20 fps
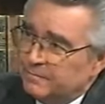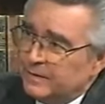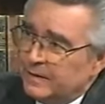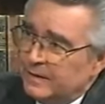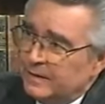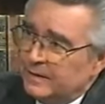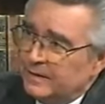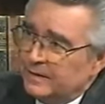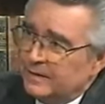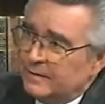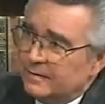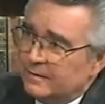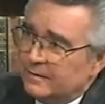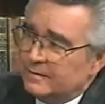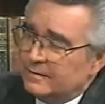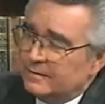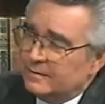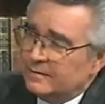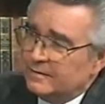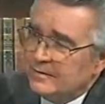You know,
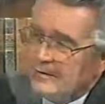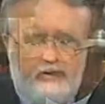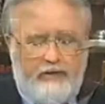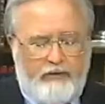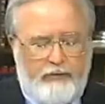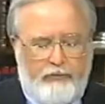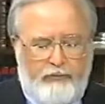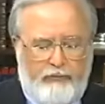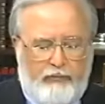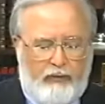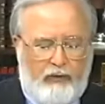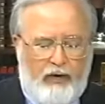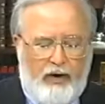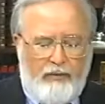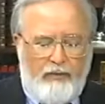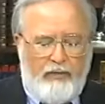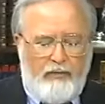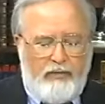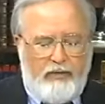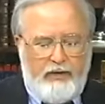I think it's
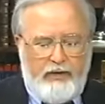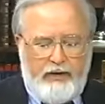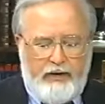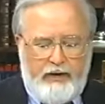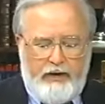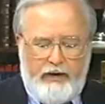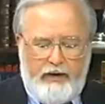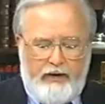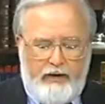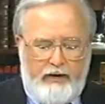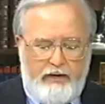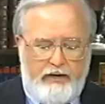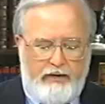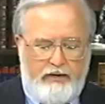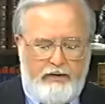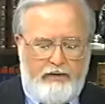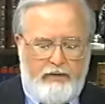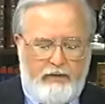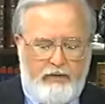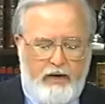probably
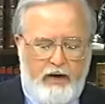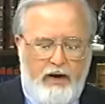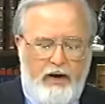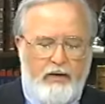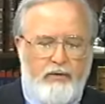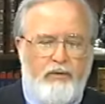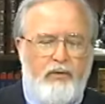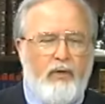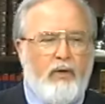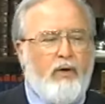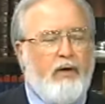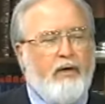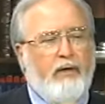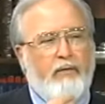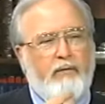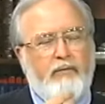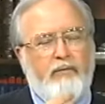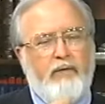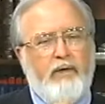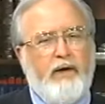God drawing
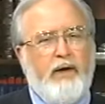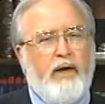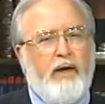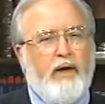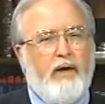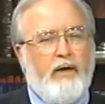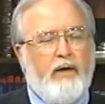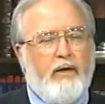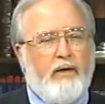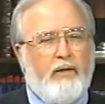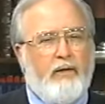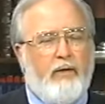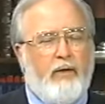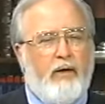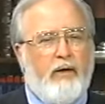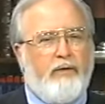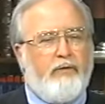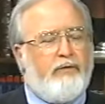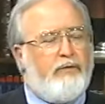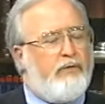a veil
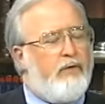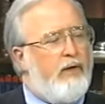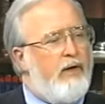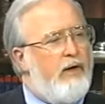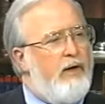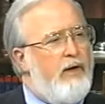across